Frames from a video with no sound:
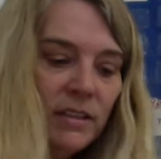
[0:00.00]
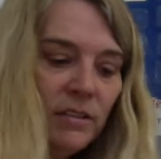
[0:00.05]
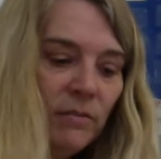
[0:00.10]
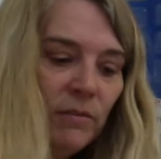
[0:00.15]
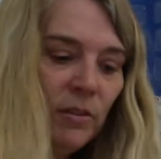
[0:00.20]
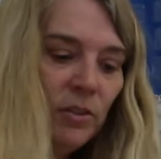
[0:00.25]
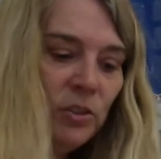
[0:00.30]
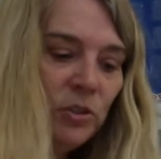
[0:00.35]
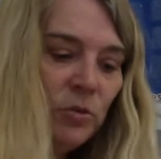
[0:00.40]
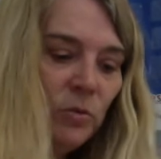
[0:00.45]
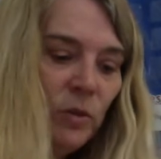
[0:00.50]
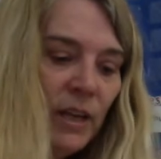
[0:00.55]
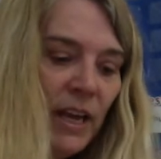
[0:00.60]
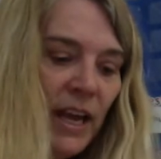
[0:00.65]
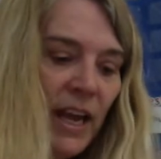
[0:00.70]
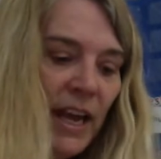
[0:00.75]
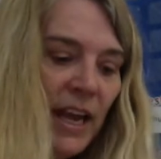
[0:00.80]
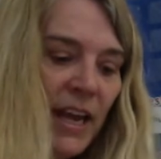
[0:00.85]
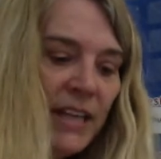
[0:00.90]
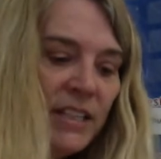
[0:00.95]
the first one
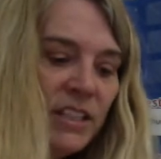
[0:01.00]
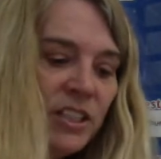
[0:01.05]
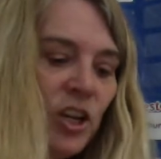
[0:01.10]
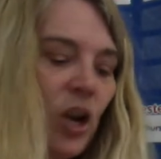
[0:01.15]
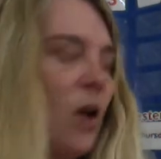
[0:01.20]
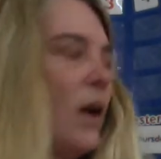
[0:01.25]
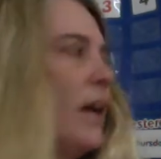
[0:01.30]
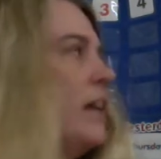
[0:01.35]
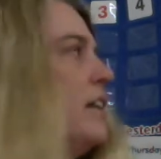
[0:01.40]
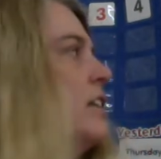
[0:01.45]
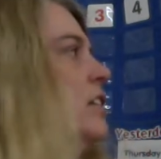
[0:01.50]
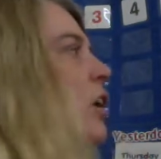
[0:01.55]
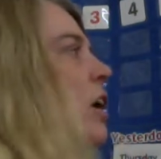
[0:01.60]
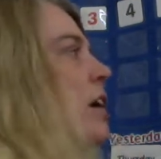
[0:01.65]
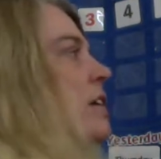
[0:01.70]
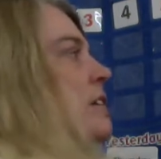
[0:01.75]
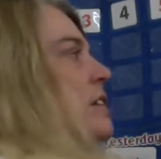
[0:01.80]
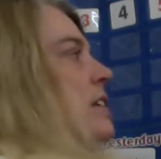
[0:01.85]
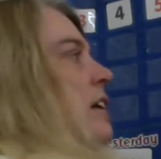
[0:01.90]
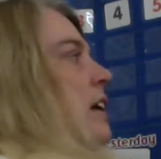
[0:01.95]
has 9
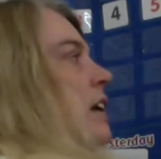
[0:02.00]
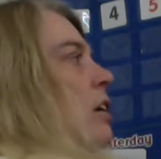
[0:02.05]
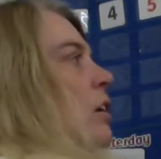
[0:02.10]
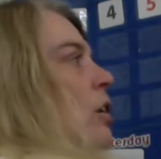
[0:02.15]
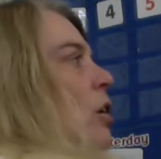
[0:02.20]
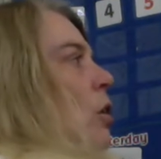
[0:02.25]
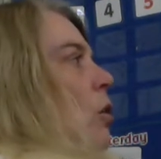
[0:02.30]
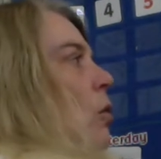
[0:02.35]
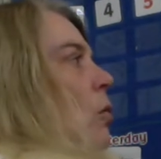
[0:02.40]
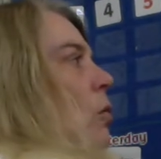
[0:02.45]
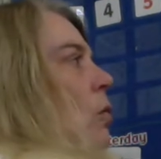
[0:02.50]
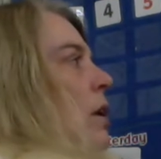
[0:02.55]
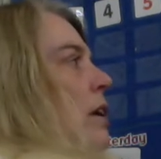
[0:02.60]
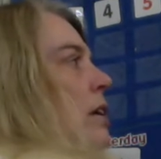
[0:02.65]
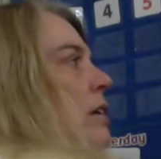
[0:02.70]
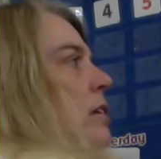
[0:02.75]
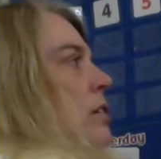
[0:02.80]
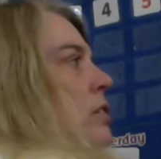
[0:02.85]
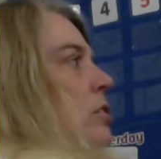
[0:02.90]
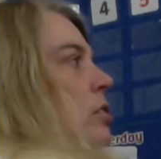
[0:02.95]
dots in it.
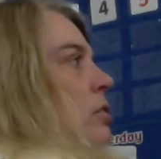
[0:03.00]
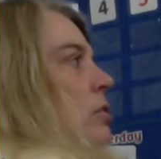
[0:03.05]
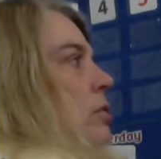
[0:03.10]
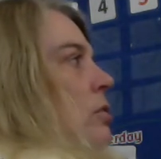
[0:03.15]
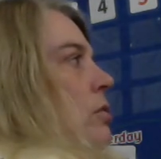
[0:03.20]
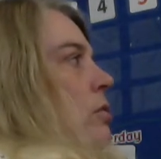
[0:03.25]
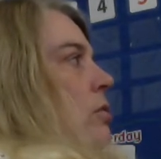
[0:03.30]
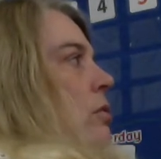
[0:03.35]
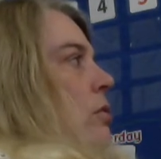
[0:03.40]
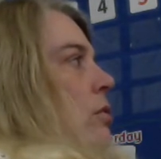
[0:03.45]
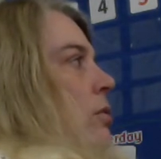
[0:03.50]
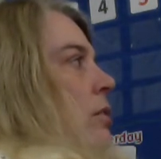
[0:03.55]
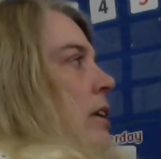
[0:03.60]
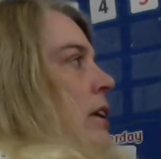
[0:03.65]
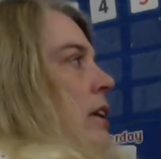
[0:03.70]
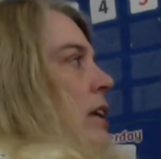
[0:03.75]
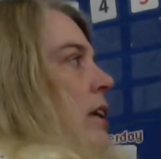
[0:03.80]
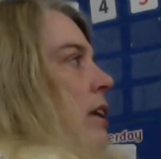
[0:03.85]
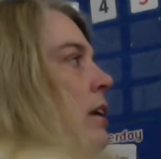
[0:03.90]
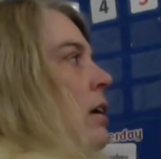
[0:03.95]
1, 2,
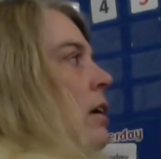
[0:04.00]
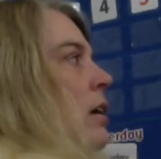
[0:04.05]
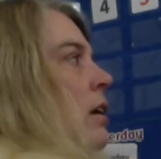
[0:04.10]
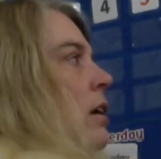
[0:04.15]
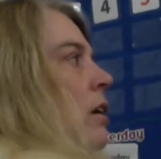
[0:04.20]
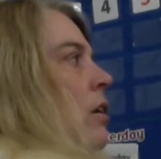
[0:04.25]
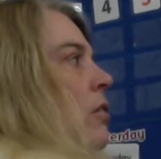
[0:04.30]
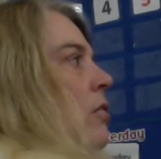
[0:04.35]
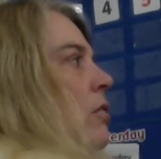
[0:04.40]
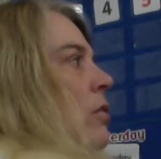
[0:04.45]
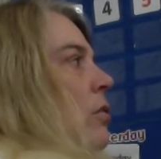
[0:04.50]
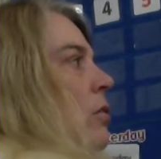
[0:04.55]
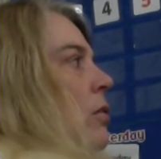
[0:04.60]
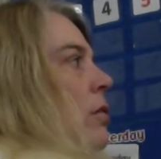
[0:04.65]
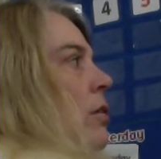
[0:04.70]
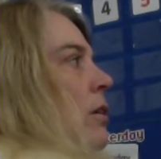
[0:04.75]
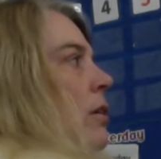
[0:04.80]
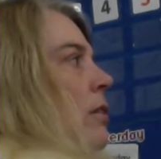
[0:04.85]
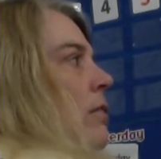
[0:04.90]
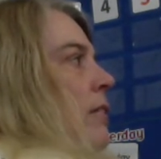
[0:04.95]
3,
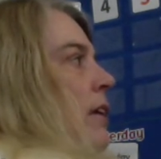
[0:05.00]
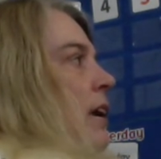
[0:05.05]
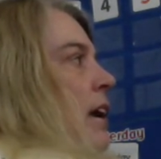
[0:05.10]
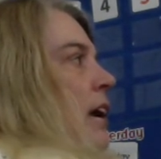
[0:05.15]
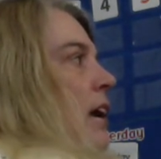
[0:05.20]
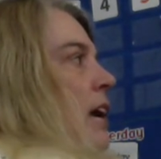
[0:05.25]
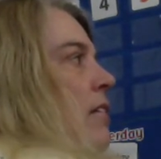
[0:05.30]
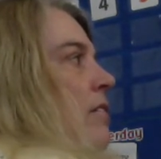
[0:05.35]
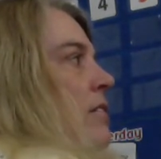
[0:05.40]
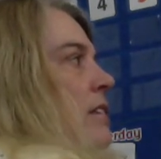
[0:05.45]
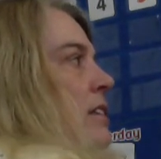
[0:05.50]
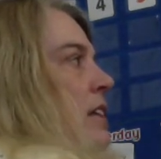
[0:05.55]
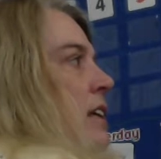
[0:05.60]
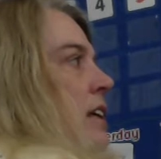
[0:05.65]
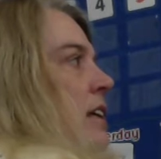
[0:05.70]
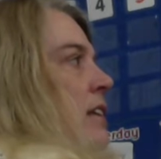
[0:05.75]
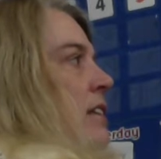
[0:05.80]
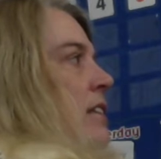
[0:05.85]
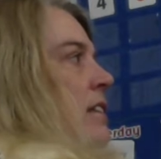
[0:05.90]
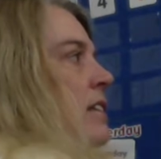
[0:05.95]
4, 5,
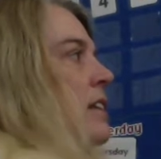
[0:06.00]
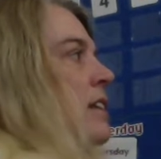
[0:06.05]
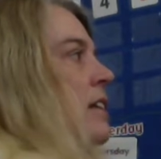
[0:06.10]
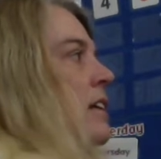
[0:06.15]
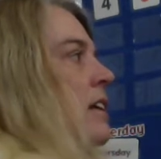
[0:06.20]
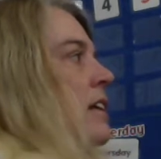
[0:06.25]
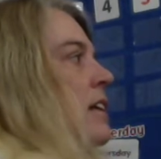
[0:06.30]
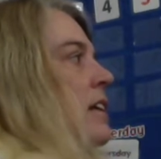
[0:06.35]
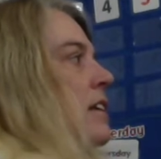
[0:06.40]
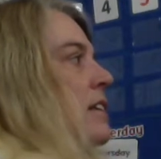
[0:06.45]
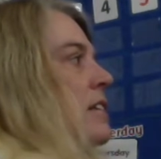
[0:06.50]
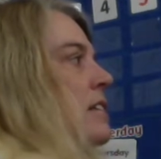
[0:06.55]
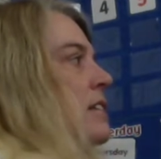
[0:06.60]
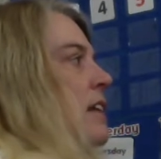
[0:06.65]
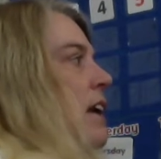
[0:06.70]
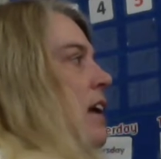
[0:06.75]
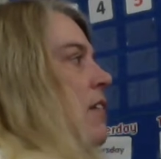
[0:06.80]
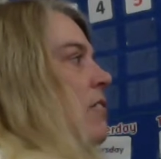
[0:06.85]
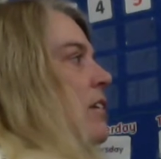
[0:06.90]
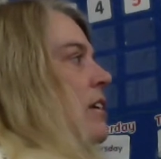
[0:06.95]
6,
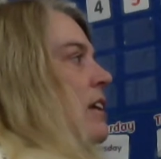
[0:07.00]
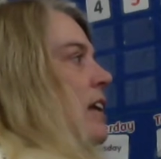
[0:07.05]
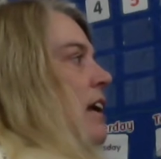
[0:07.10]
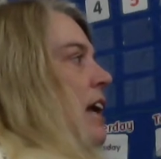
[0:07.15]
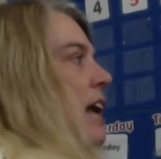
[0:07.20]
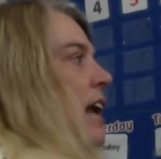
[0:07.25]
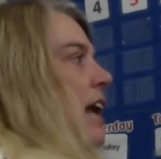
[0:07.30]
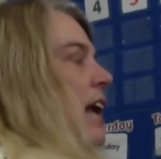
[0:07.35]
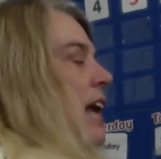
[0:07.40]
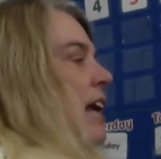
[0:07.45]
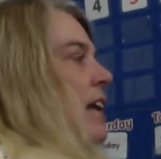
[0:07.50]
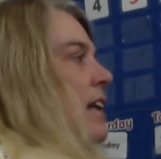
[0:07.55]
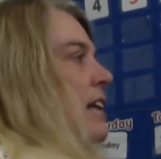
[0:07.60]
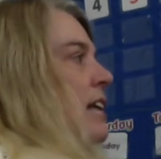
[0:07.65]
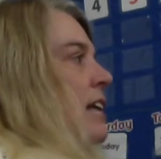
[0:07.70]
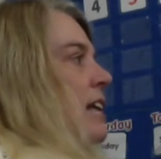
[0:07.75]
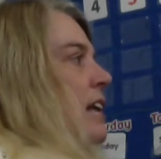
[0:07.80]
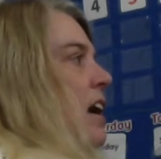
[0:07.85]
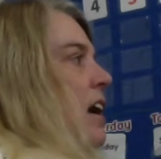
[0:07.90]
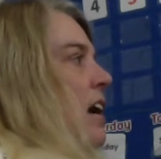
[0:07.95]
7, 8,
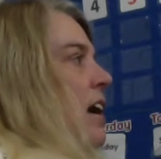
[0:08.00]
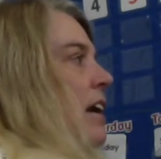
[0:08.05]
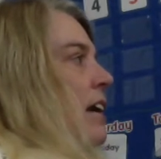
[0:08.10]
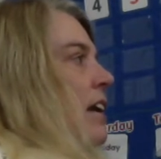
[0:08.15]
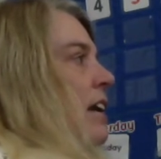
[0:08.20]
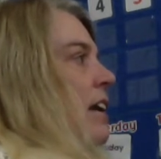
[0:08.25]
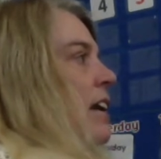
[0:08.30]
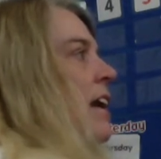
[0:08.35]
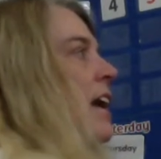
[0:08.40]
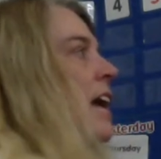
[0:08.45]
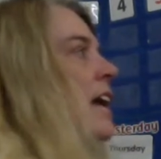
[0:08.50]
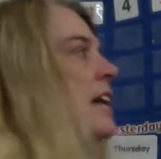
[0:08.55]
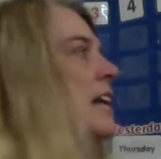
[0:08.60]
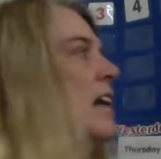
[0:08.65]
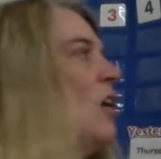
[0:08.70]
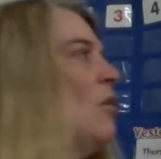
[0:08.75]
9. Now